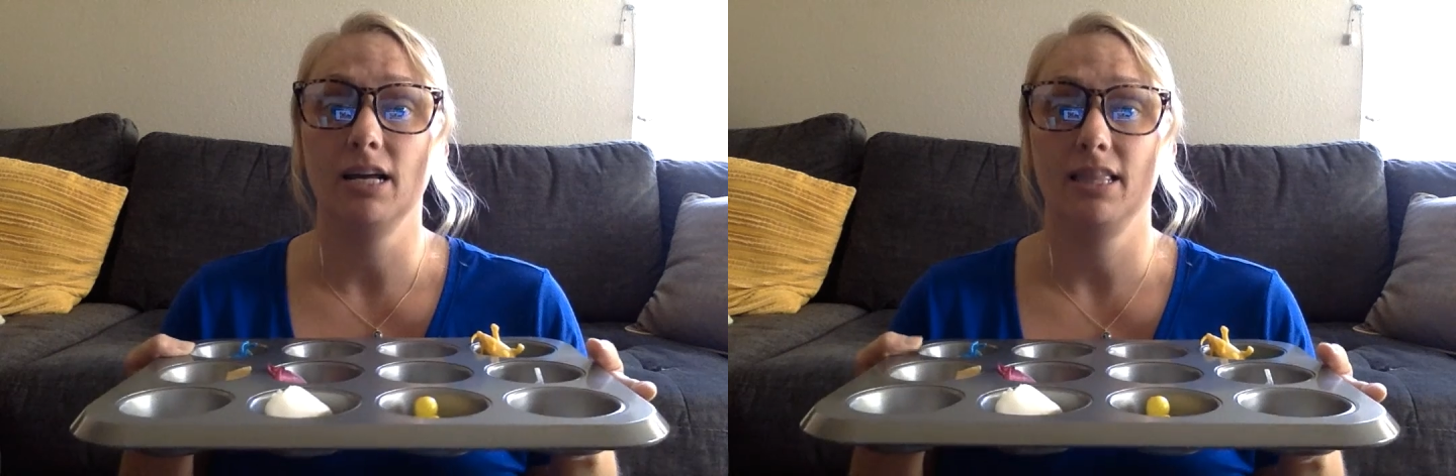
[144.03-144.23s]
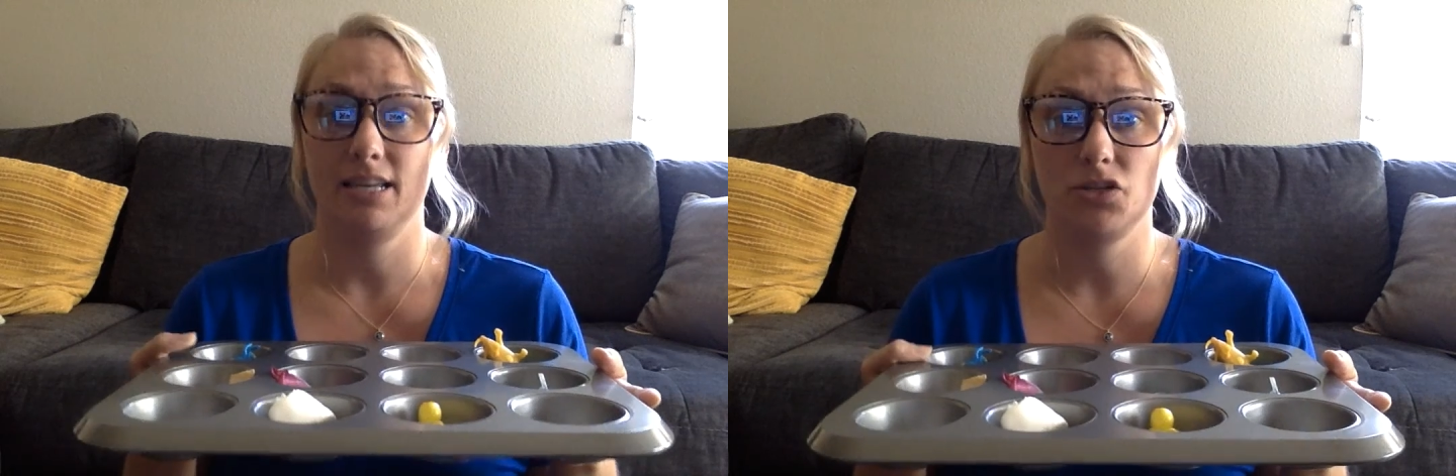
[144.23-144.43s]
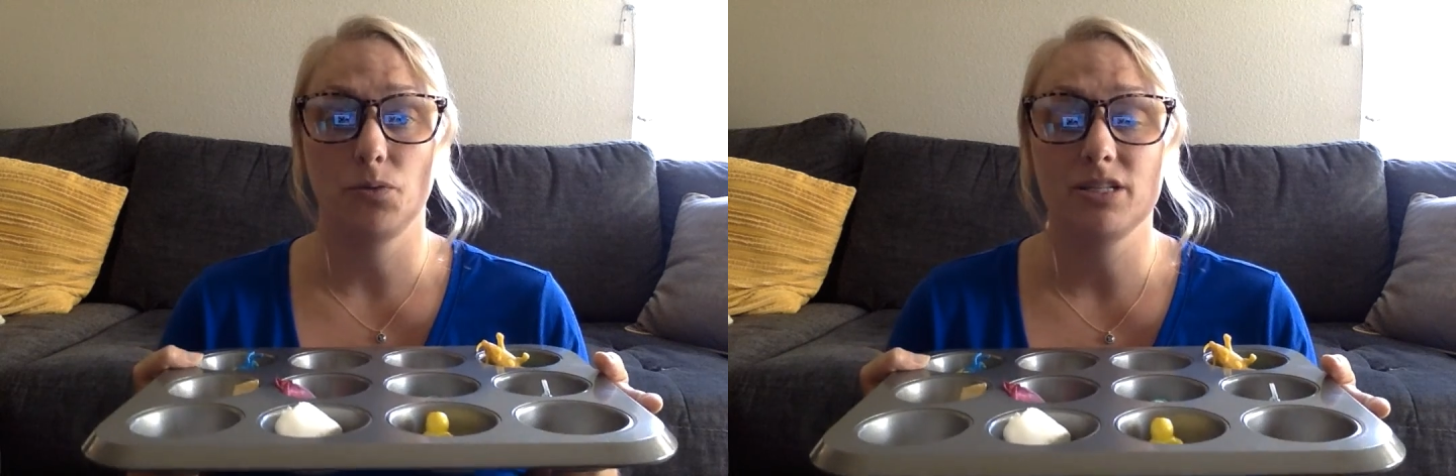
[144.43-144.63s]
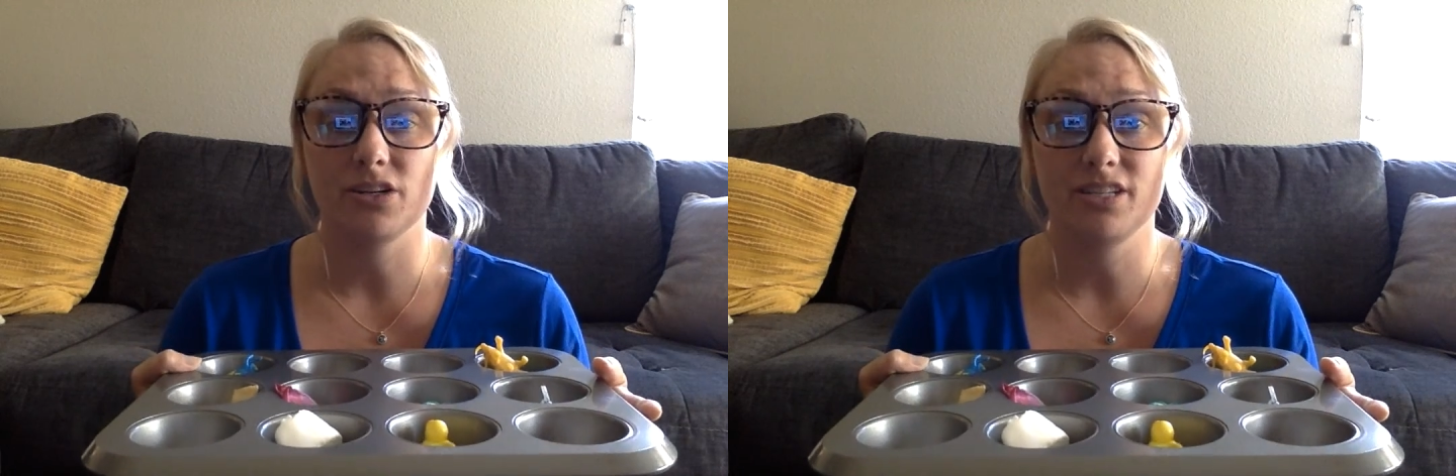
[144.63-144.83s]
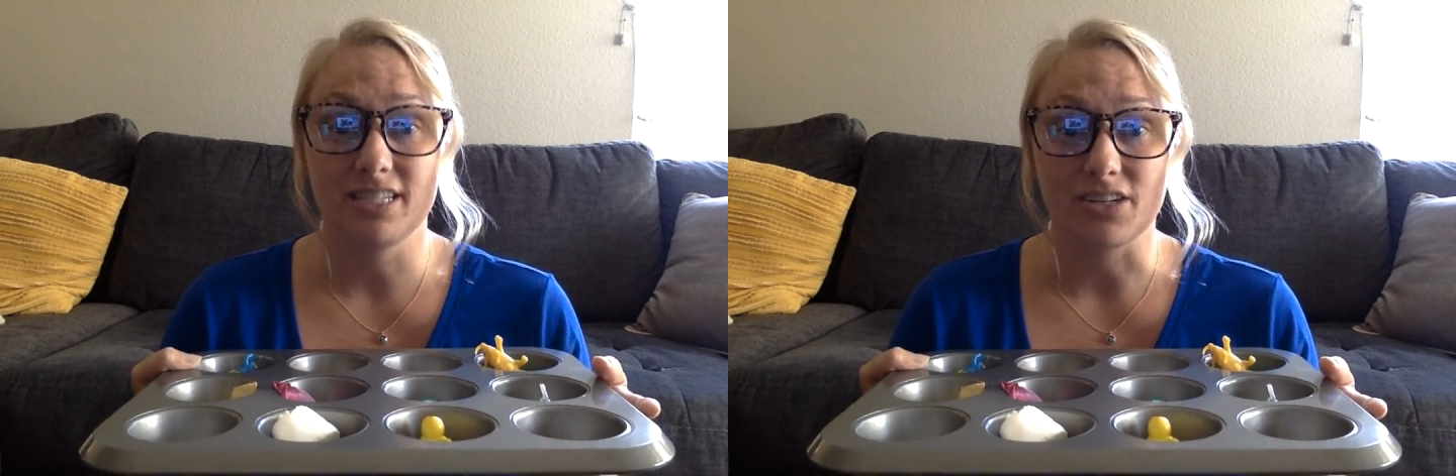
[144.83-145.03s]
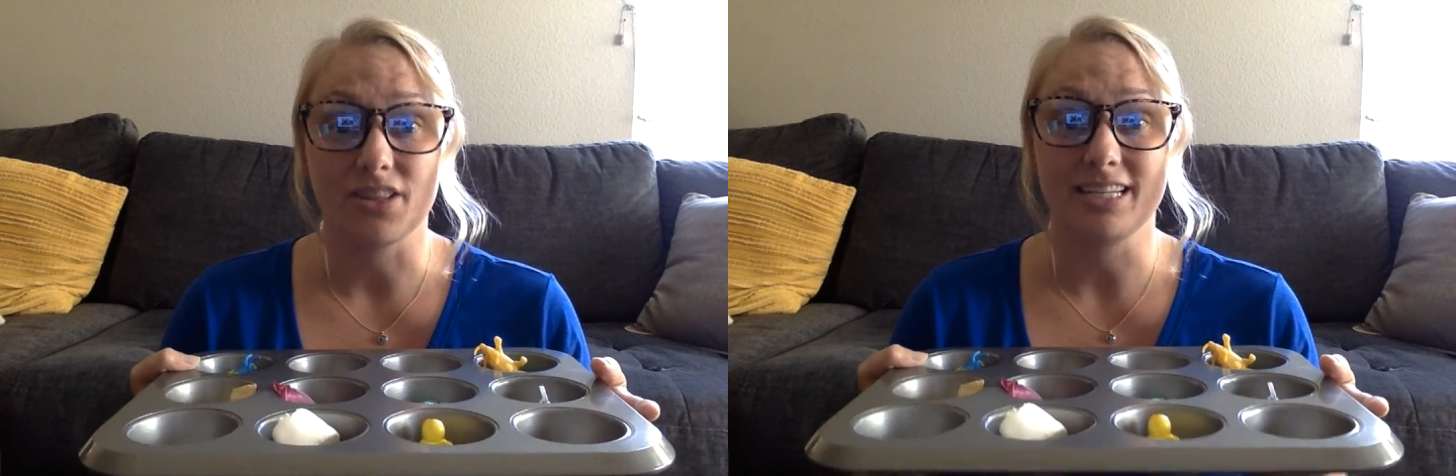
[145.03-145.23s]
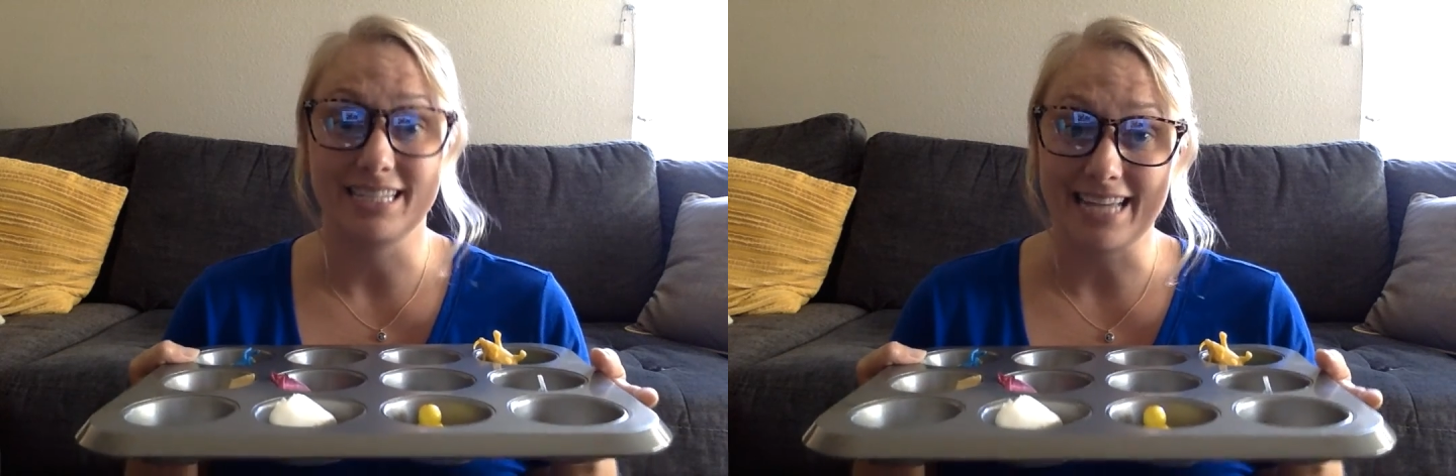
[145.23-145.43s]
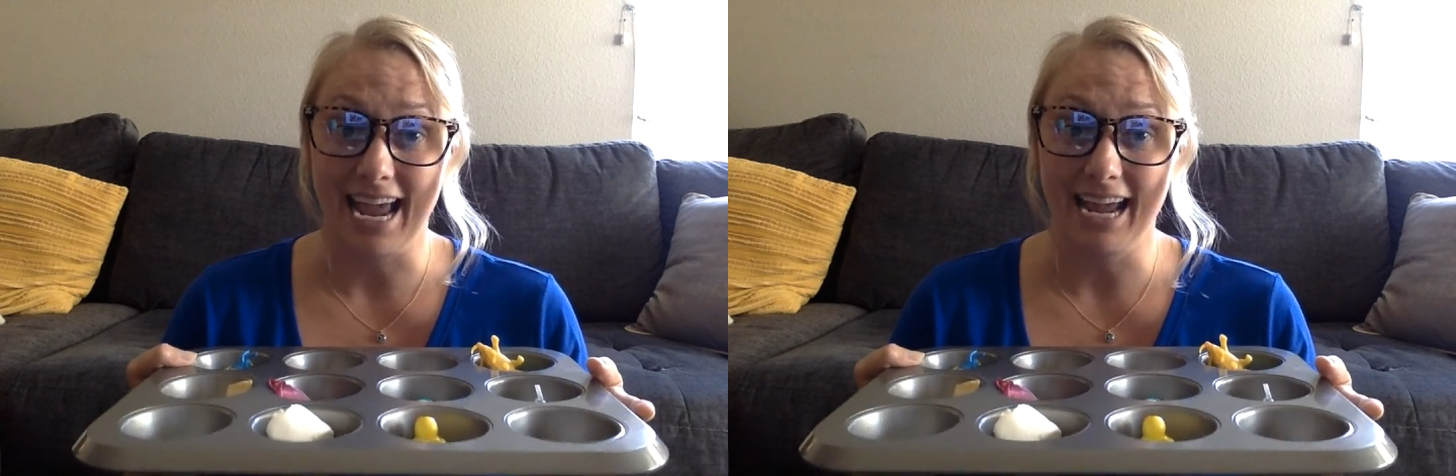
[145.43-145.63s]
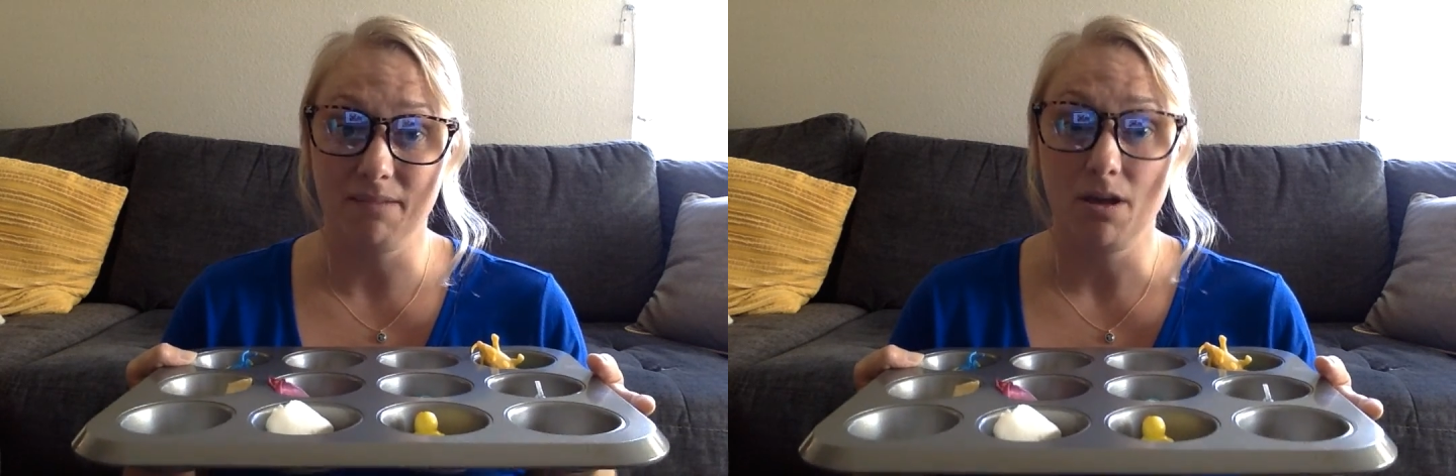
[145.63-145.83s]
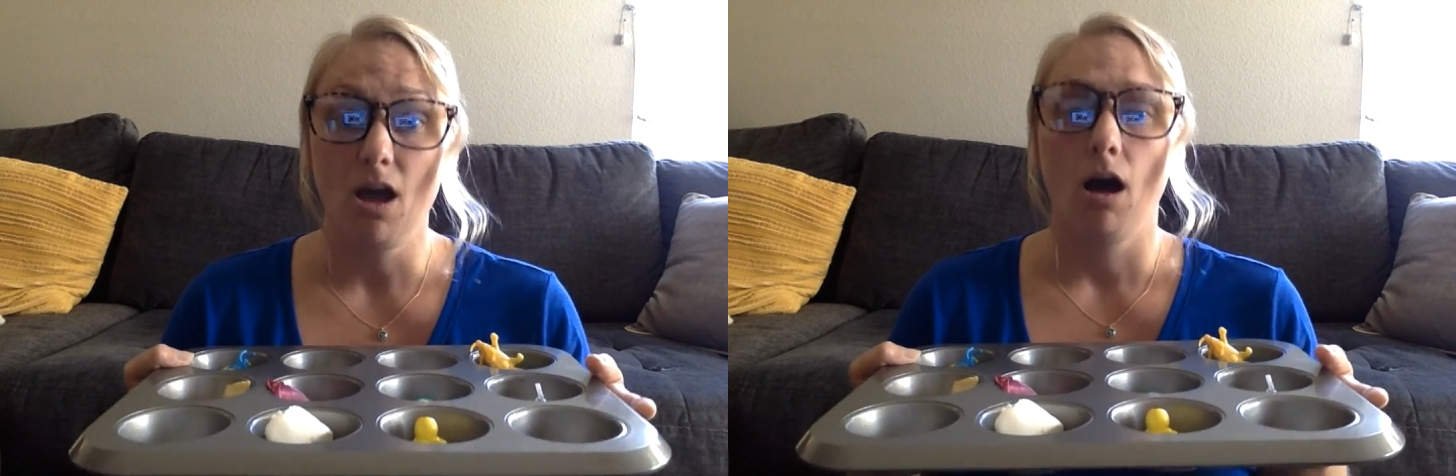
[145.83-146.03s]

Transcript: these ones are still the same.